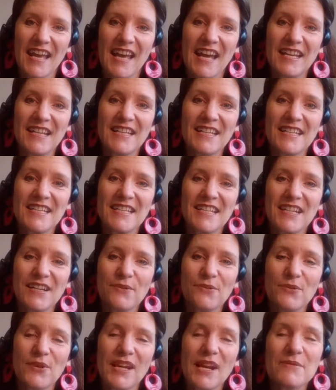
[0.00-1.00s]
And
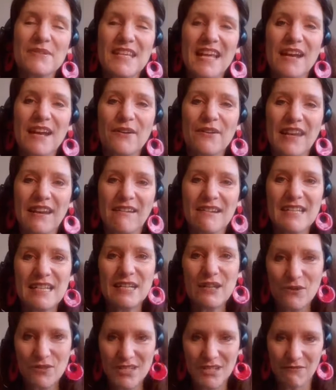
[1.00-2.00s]
when I was out there, I
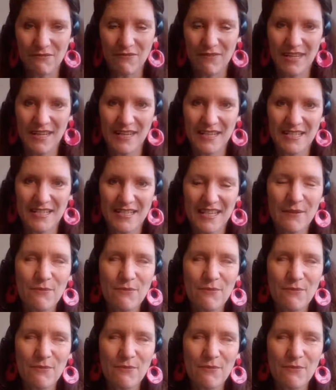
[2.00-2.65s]
did lots of different things.